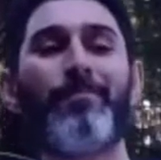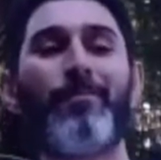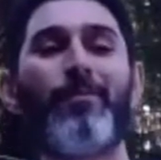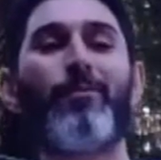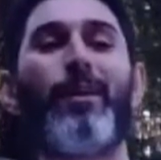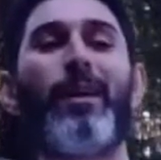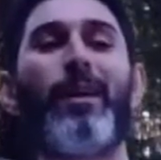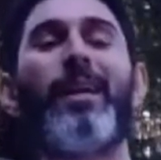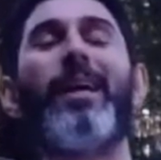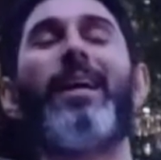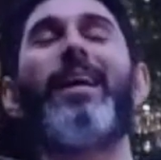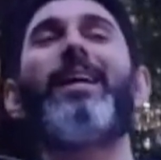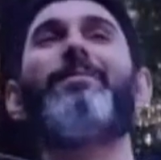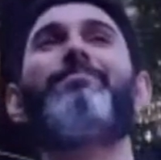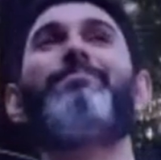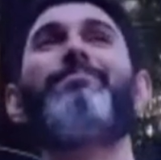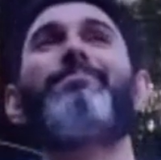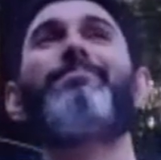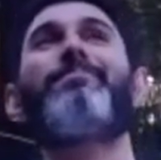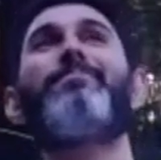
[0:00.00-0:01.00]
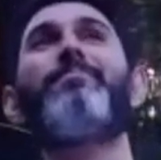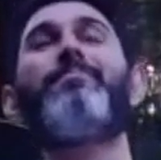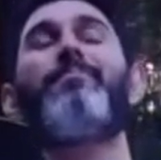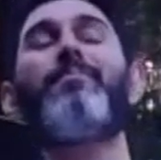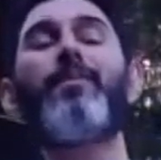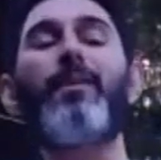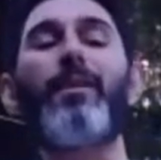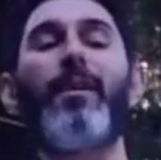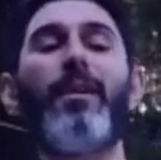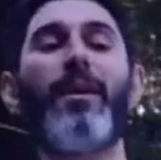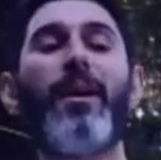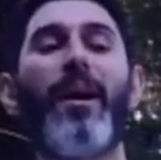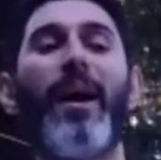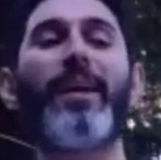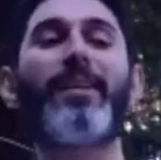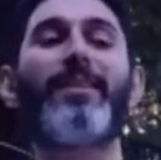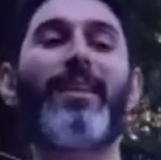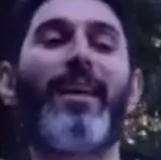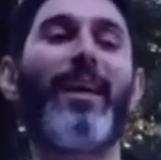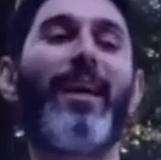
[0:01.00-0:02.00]
right,
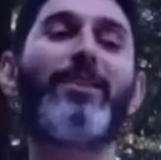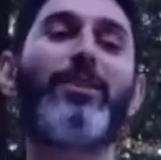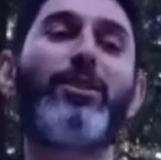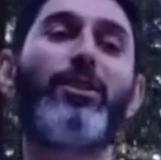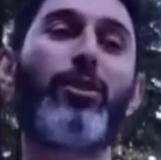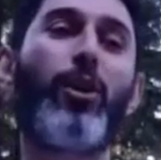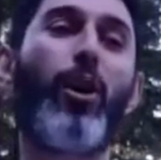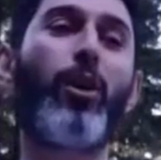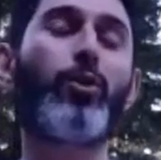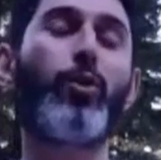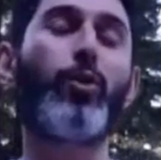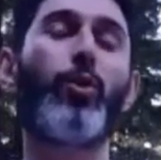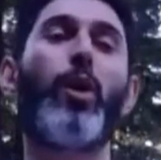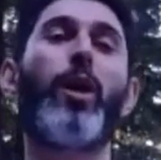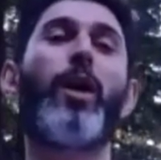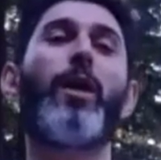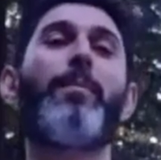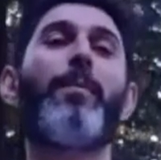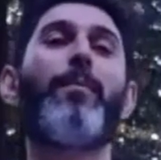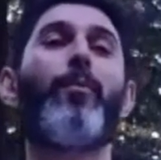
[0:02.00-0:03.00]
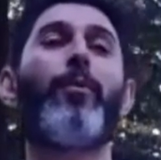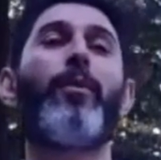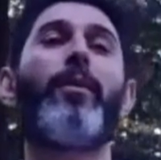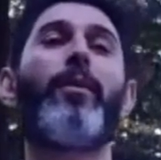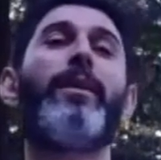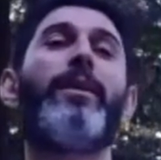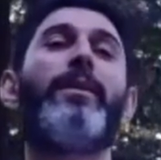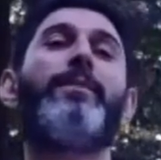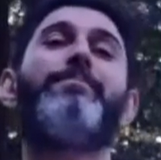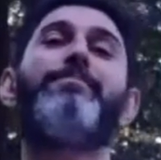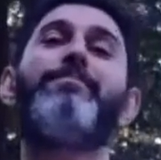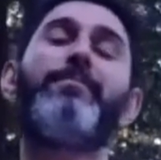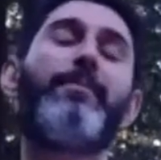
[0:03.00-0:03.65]
I actually talk to a lot of people that like,